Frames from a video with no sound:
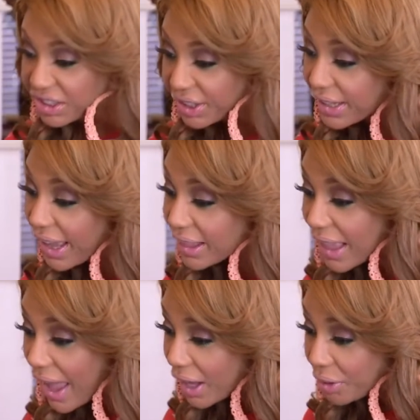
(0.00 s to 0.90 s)
stick that
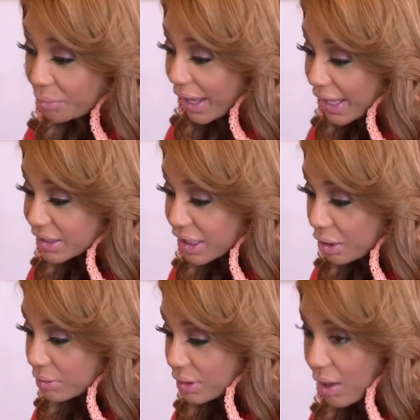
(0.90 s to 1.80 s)
thing up there and
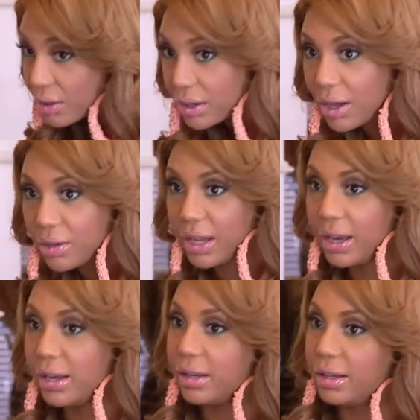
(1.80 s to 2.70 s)
see what's going on in
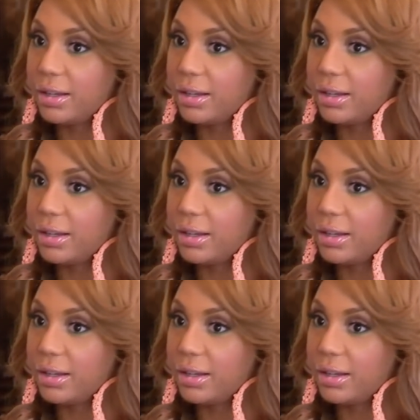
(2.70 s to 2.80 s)
it.